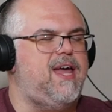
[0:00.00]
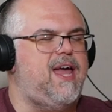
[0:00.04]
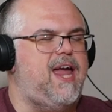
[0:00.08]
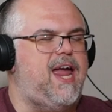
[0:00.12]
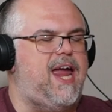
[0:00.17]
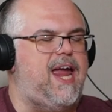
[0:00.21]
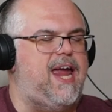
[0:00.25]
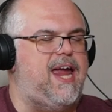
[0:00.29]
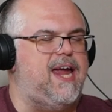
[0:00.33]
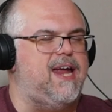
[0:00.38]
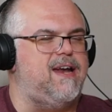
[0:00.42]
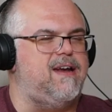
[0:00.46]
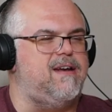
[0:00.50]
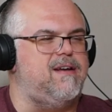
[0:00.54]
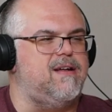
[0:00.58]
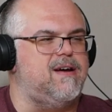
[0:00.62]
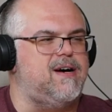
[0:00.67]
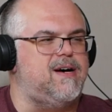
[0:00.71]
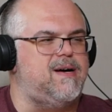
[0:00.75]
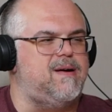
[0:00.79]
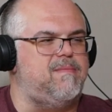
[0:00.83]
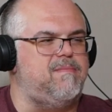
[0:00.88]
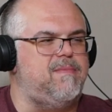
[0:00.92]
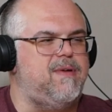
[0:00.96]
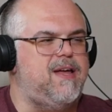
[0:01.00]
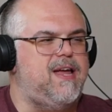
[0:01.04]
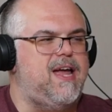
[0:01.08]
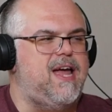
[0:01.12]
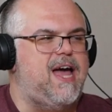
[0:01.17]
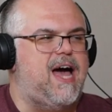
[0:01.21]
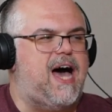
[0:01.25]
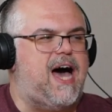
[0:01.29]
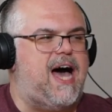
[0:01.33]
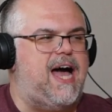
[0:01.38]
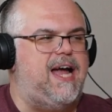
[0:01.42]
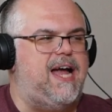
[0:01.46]
And
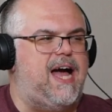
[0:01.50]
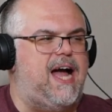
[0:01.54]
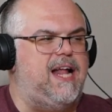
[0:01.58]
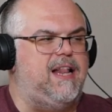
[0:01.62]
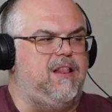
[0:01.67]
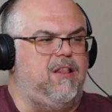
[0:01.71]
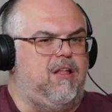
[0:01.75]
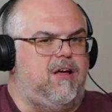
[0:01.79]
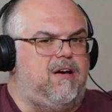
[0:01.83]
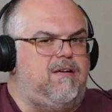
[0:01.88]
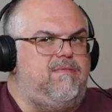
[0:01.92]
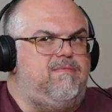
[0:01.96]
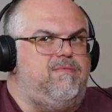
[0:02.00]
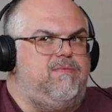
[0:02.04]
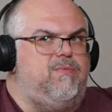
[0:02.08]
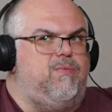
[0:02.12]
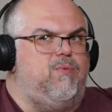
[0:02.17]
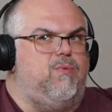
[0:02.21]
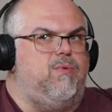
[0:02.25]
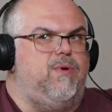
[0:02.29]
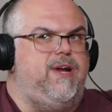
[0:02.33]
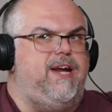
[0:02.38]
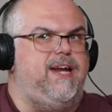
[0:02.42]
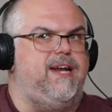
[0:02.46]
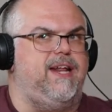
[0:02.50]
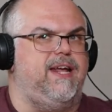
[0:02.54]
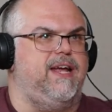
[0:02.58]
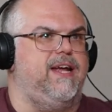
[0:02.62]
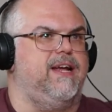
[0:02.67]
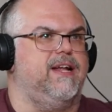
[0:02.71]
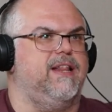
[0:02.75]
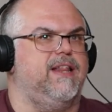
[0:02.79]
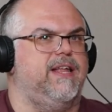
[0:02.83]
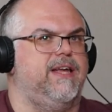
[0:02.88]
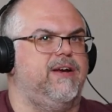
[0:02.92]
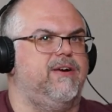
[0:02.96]
I loved reading
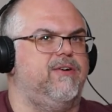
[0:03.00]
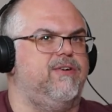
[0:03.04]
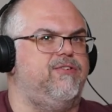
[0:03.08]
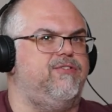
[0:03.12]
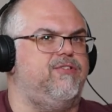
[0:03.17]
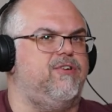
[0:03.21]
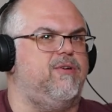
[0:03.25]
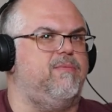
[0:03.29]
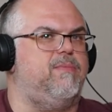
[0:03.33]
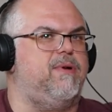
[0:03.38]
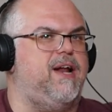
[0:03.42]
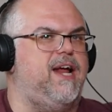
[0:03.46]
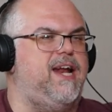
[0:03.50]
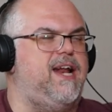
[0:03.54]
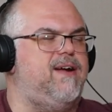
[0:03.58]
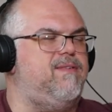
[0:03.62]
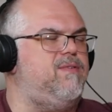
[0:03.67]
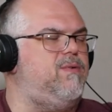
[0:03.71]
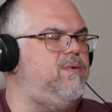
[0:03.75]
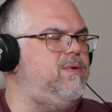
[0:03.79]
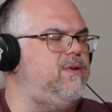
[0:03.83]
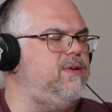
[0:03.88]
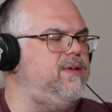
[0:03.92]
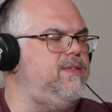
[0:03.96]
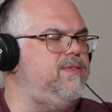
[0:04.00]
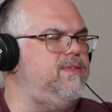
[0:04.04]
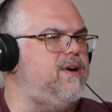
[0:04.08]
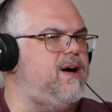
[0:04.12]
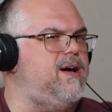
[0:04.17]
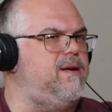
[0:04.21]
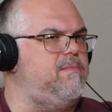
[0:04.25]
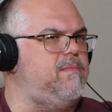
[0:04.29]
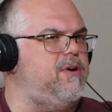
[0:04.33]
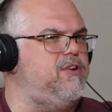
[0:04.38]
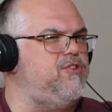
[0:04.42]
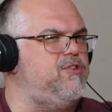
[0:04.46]
and literature, but I never really
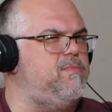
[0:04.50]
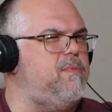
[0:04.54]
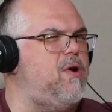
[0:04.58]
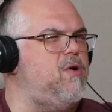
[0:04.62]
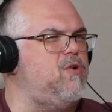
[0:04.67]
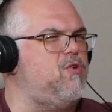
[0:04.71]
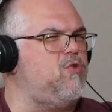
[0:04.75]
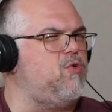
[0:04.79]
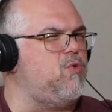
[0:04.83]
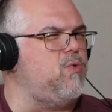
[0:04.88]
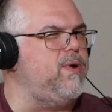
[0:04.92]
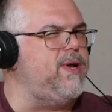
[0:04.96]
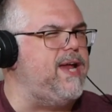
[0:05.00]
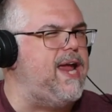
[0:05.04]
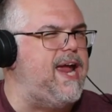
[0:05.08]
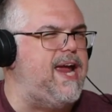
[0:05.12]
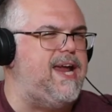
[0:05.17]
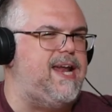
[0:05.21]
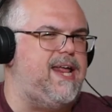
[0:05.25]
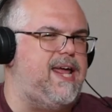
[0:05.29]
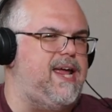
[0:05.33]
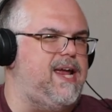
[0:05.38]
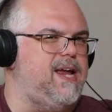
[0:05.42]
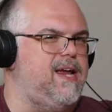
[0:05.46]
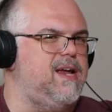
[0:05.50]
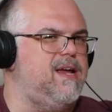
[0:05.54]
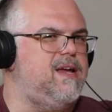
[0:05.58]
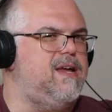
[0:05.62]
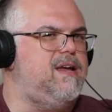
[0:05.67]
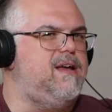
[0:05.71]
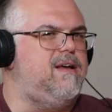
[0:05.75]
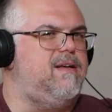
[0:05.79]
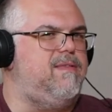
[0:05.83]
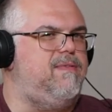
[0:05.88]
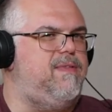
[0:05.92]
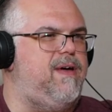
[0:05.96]
thought much about creating.
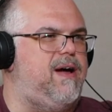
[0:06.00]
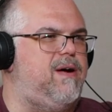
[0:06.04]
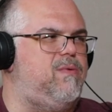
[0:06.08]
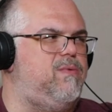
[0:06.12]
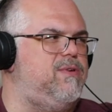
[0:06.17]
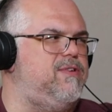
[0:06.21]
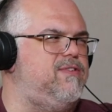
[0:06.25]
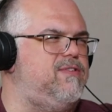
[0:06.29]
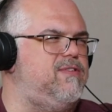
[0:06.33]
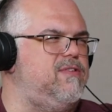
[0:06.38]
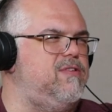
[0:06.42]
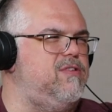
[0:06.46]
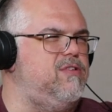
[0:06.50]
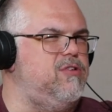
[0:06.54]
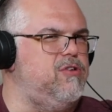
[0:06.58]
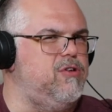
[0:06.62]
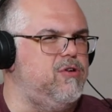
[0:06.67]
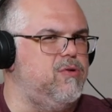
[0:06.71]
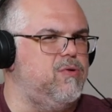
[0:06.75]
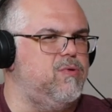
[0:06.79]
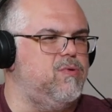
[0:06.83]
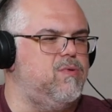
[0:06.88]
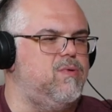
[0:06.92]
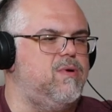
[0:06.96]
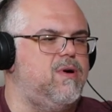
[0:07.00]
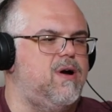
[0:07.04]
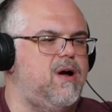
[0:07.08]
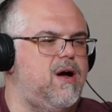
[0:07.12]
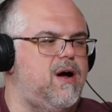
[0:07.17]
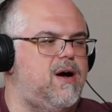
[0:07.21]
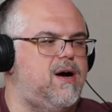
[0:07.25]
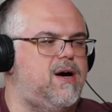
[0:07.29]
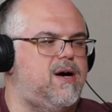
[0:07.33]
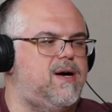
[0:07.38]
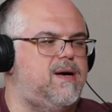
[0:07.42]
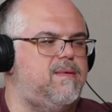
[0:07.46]
That was new.
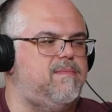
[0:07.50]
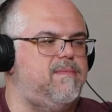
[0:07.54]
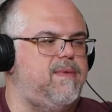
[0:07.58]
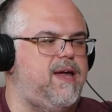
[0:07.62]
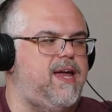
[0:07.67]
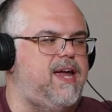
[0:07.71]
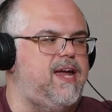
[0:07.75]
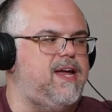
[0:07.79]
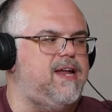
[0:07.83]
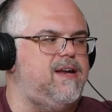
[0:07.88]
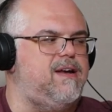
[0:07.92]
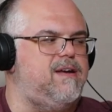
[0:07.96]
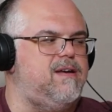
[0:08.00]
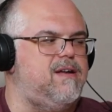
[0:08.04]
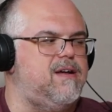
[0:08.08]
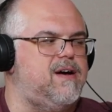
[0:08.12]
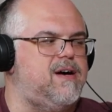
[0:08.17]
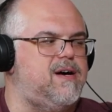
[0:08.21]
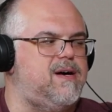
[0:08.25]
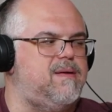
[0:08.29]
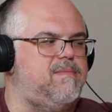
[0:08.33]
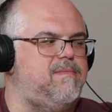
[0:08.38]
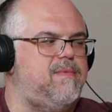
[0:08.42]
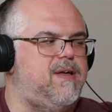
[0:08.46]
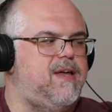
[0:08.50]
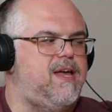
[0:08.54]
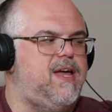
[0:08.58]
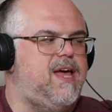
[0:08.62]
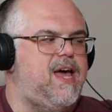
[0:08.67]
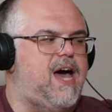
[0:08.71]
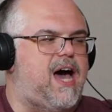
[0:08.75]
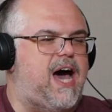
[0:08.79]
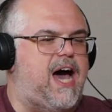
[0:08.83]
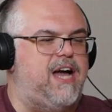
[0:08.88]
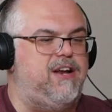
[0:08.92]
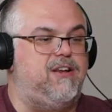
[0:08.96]
And
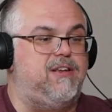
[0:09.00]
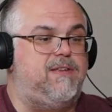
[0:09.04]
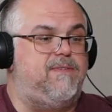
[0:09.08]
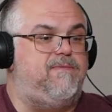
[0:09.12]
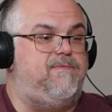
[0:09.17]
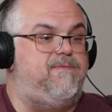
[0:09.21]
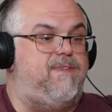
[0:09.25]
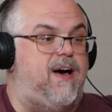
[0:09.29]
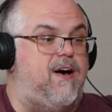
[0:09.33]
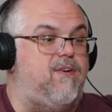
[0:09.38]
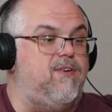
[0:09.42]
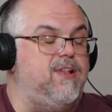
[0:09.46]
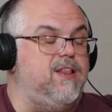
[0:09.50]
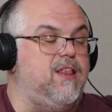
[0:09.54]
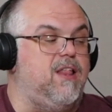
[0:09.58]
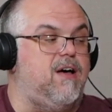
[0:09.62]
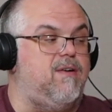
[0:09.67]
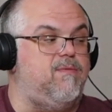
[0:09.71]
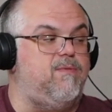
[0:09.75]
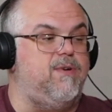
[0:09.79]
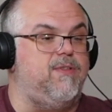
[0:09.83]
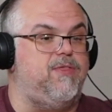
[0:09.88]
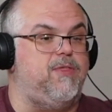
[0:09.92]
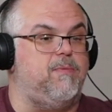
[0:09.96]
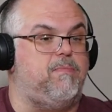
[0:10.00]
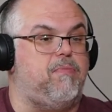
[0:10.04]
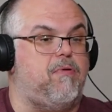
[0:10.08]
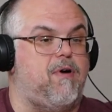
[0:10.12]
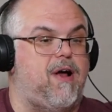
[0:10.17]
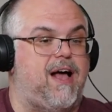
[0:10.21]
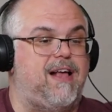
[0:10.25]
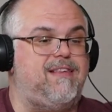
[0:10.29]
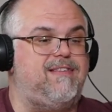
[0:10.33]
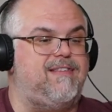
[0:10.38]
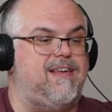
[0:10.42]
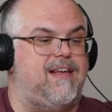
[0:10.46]
I just fell in love with the
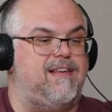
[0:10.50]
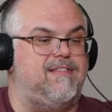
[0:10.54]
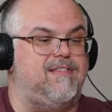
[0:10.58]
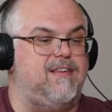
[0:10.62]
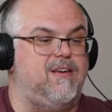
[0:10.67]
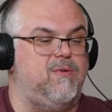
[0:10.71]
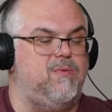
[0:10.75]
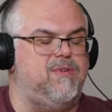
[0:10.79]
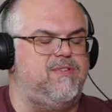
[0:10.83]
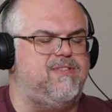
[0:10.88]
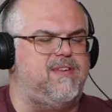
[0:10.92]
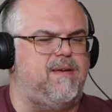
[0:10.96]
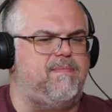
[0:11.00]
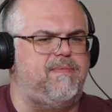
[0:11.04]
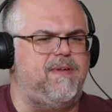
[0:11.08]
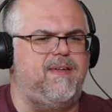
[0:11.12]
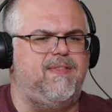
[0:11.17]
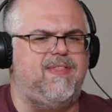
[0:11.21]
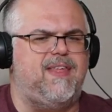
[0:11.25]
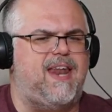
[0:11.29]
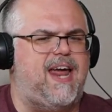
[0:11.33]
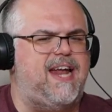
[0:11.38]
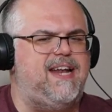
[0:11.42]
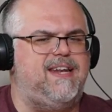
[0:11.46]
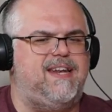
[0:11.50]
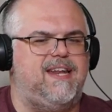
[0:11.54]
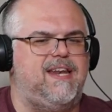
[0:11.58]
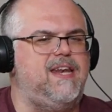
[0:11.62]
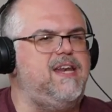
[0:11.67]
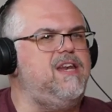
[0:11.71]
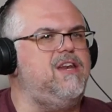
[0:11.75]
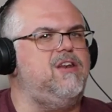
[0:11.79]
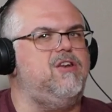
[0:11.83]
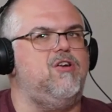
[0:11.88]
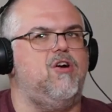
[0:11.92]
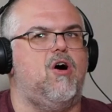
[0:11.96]
process. And it was something that I
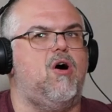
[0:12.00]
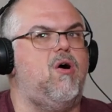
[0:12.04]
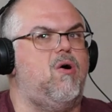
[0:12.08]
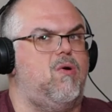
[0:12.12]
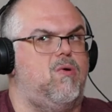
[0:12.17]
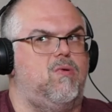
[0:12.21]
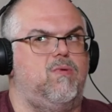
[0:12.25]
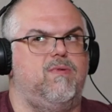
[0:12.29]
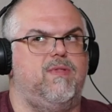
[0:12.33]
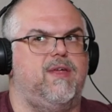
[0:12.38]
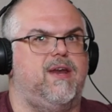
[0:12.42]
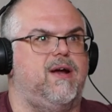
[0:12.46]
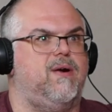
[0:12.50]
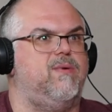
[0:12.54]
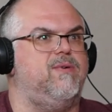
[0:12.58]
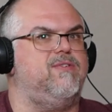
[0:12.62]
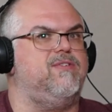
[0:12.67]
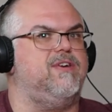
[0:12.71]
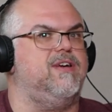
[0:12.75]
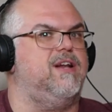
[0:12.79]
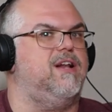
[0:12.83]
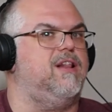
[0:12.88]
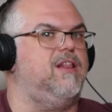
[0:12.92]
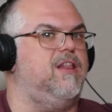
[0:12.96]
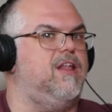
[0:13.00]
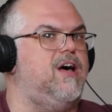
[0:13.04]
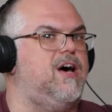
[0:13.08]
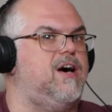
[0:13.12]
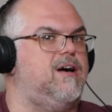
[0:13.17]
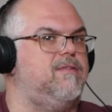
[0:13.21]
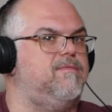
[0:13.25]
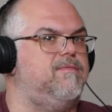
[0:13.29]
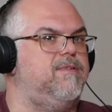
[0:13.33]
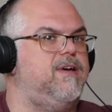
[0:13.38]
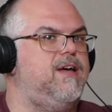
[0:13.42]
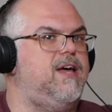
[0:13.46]
didn't know that I was going to
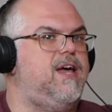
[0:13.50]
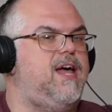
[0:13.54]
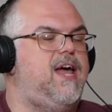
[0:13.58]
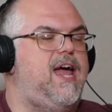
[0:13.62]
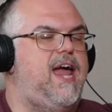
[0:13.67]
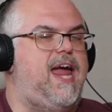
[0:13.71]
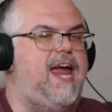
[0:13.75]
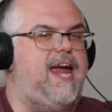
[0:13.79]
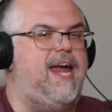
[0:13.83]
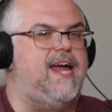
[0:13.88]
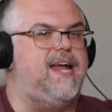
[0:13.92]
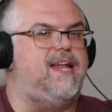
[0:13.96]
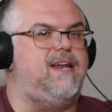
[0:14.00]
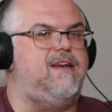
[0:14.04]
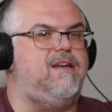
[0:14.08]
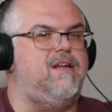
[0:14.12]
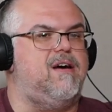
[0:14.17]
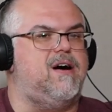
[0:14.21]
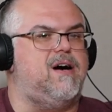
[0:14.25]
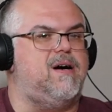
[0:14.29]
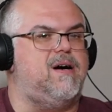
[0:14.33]
love. And